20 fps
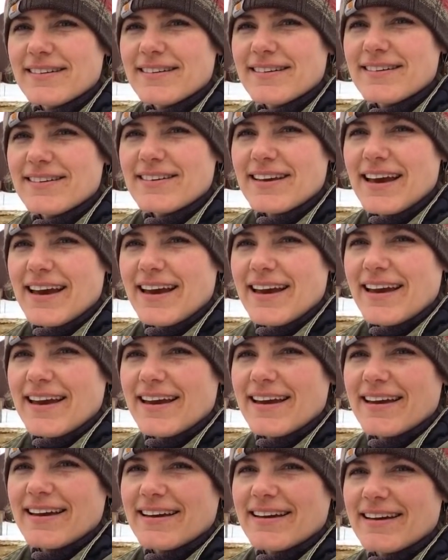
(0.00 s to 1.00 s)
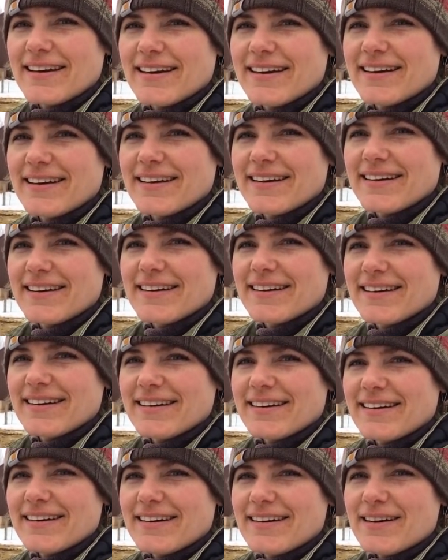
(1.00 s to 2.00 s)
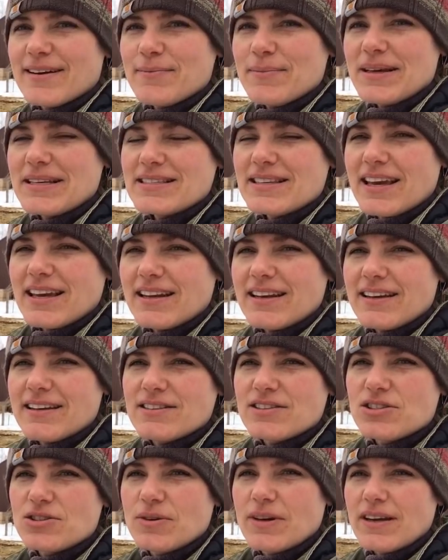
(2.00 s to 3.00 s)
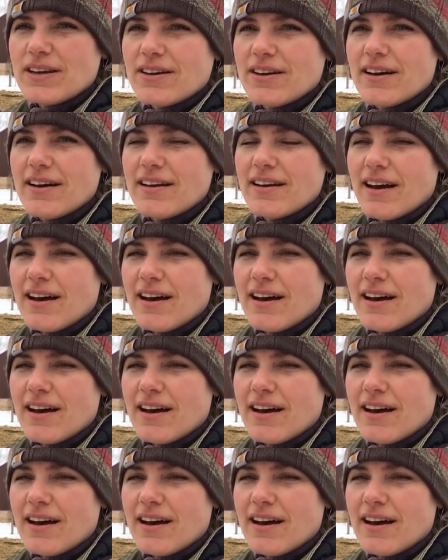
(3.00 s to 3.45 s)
Okay. Miss Kitty is doing good.